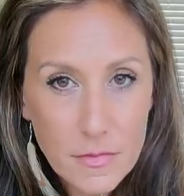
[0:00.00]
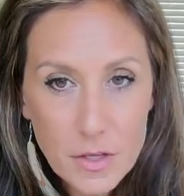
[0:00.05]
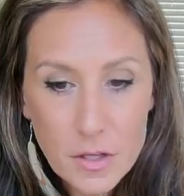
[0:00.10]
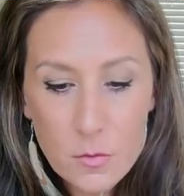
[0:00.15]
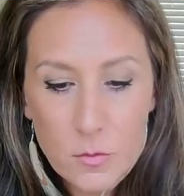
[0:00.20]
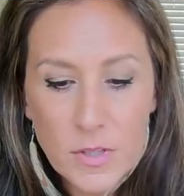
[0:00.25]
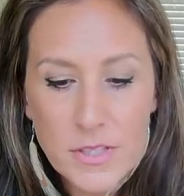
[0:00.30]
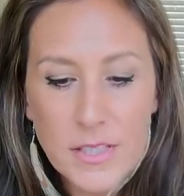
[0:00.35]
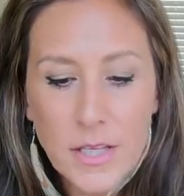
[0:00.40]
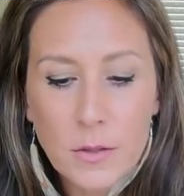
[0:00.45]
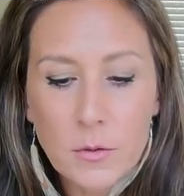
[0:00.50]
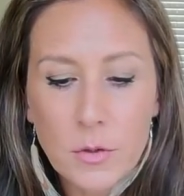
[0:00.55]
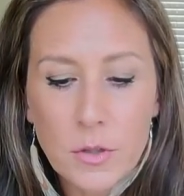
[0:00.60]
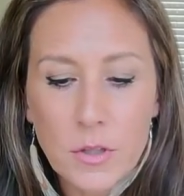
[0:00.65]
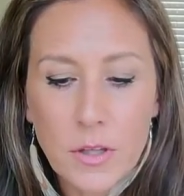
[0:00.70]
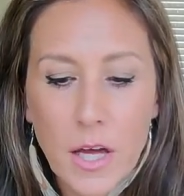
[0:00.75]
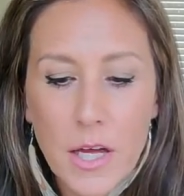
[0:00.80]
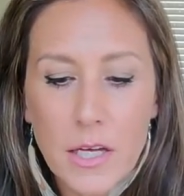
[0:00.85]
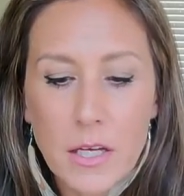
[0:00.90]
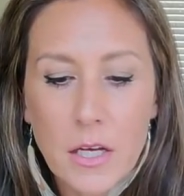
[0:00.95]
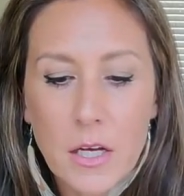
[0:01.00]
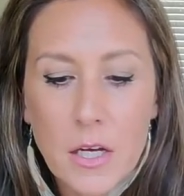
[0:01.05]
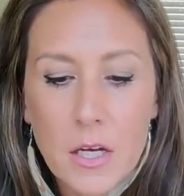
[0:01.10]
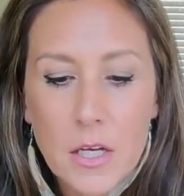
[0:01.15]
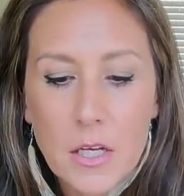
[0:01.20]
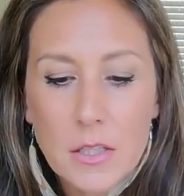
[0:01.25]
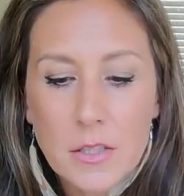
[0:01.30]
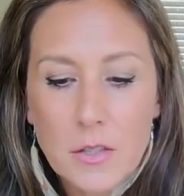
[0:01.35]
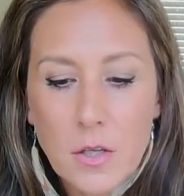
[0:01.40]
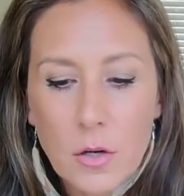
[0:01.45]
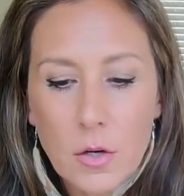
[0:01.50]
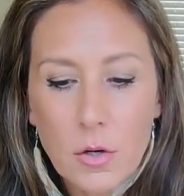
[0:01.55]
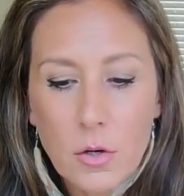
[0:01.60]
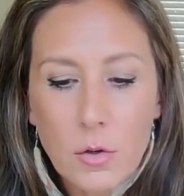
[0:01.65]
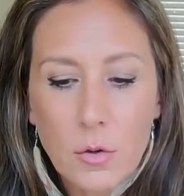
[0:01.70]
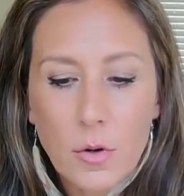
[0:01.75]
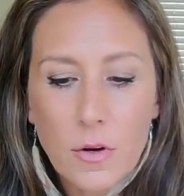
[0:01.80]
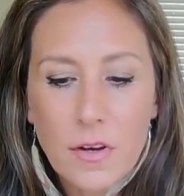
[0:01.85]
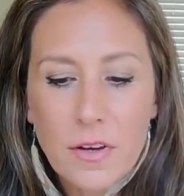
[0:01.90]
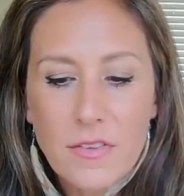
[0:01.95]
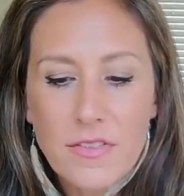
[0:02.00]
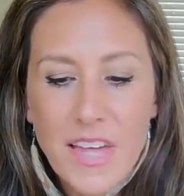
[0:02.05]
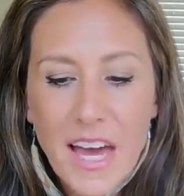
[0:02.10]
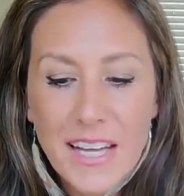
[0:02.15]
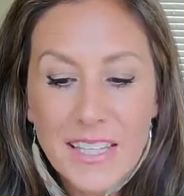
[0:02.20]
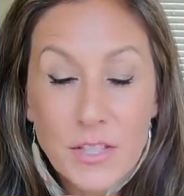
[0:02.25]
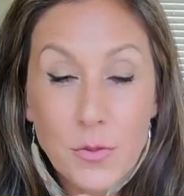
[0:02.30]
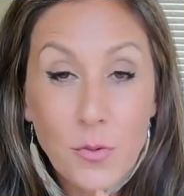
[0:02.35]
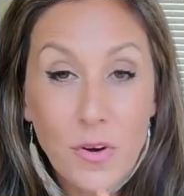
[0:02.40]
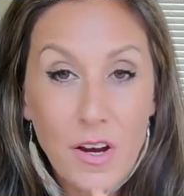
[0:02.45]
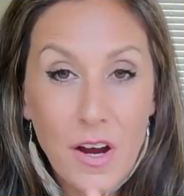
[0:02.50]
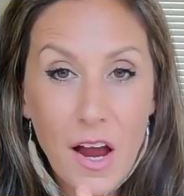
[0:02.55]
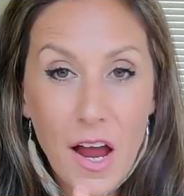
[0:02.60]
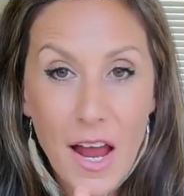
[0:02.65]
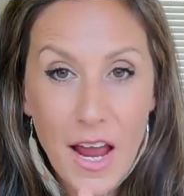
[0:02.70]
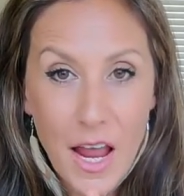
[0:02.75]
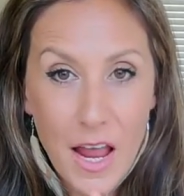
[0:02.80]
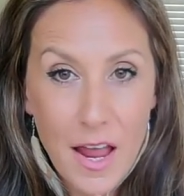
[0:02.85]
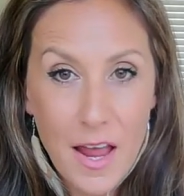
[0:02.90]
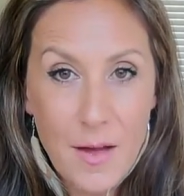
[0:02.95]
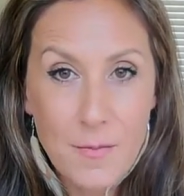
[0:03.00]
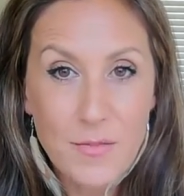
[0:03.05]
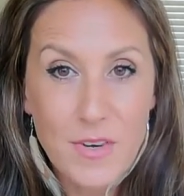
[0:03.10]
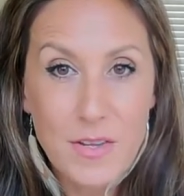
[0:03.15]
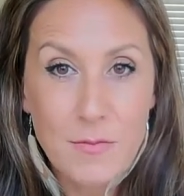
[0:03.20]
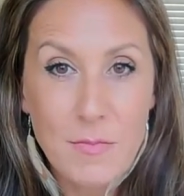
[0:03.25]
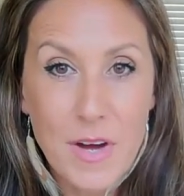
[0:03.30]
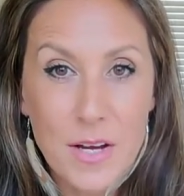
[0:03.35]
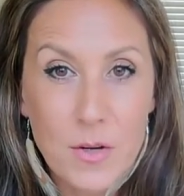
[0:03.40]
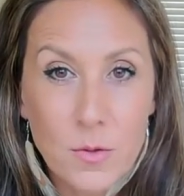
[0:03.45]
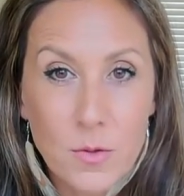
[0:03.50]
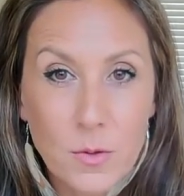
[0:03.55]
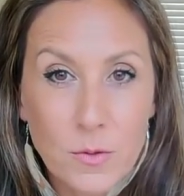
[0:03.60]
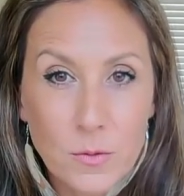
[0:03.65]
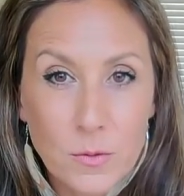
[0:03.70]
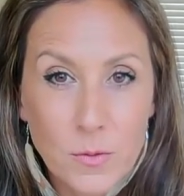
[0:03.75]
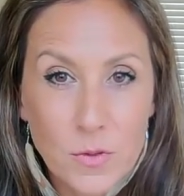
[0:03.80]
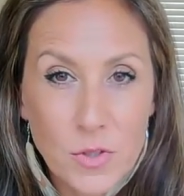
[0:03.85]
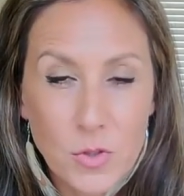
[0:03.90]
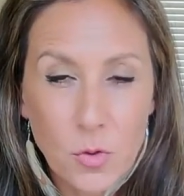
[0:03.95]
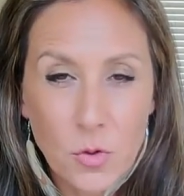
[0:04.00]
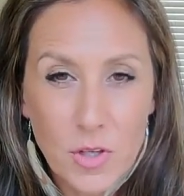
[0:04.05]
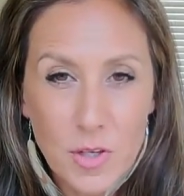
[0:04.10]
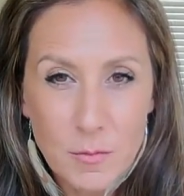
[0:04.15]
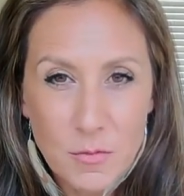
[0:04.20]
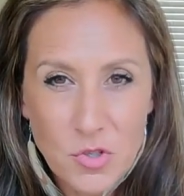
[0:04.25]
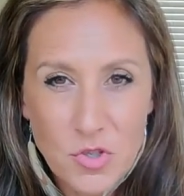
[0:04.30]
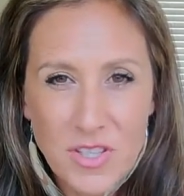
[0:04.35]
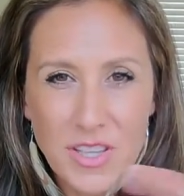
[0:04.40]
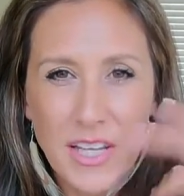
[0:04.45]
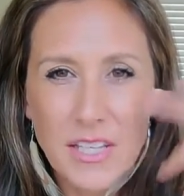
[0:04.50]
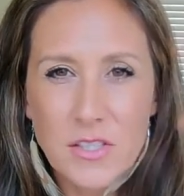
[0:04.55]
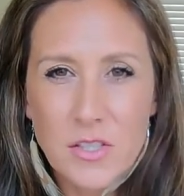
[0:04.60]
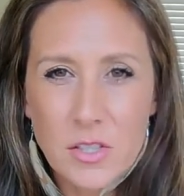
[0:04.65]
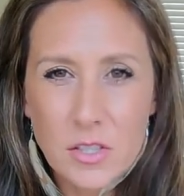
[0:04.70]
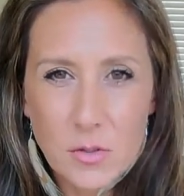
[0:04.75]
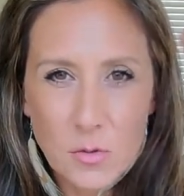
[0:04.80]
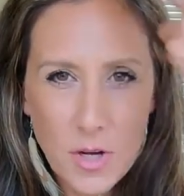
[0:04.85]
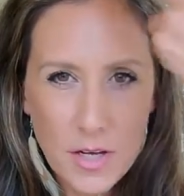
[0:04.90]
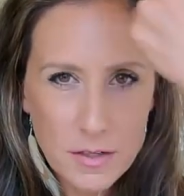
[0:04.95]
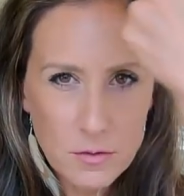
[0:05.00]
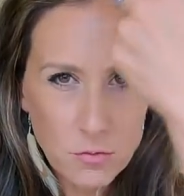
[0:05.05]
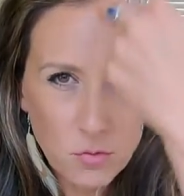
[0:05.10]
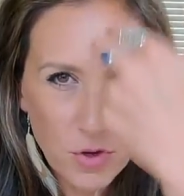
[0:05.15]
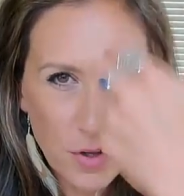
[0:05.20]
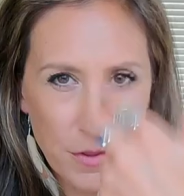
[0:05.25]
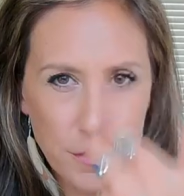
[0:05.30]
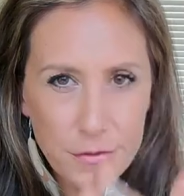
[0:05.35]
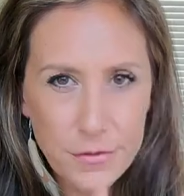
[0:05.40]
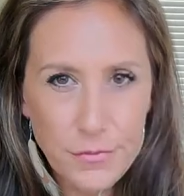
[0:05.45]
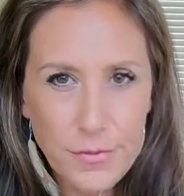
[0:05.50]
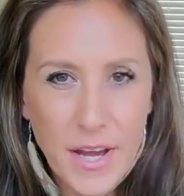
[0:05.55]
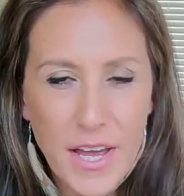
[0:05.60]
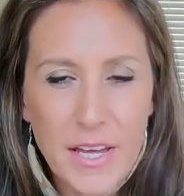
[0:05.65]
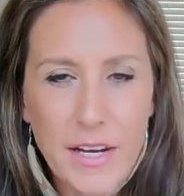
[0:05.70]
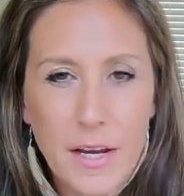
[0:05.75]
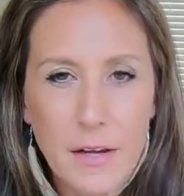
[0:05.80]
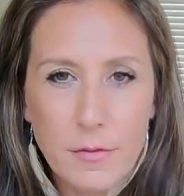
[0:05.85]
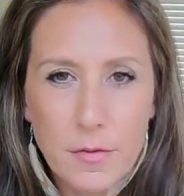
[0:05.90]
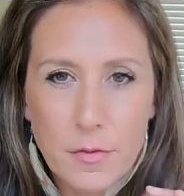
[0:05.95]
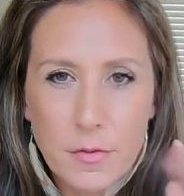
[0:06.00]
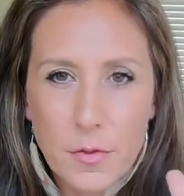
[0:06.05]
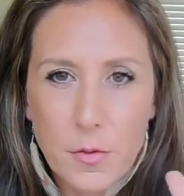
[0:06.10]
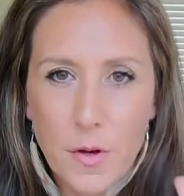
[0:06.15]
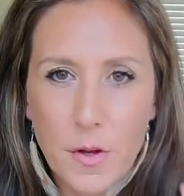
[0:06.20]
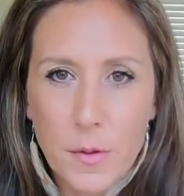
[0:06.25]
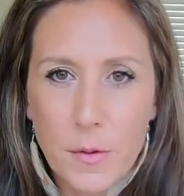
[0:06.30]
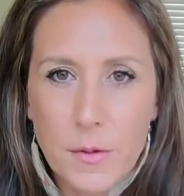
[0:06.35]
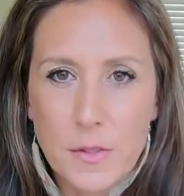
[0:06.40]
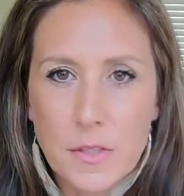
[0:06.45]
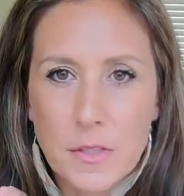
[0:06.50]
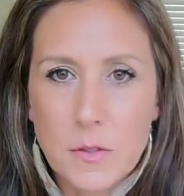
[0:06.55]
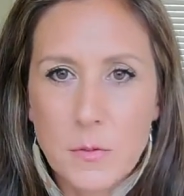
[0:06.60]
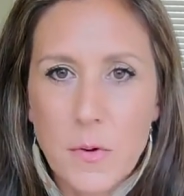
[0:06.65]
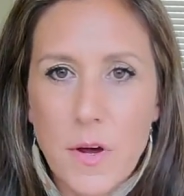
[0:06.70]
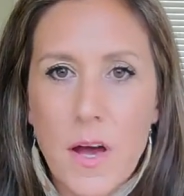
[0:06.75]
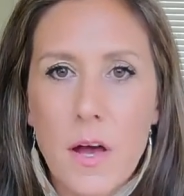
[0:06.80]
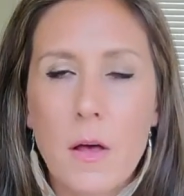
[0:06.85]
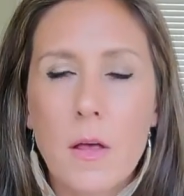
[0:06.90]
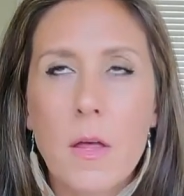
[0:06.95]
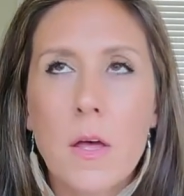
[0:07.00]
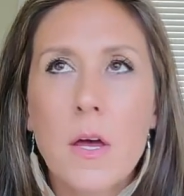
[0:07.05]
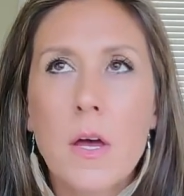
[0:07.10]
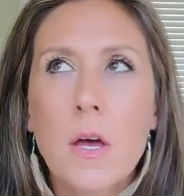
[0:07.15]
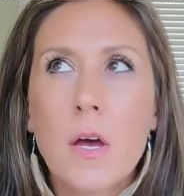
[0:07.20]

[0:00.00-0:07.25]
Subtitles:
What does that look like? So that's where I am with my own soul imagery. That's just kind of one thread. I have a few others as well.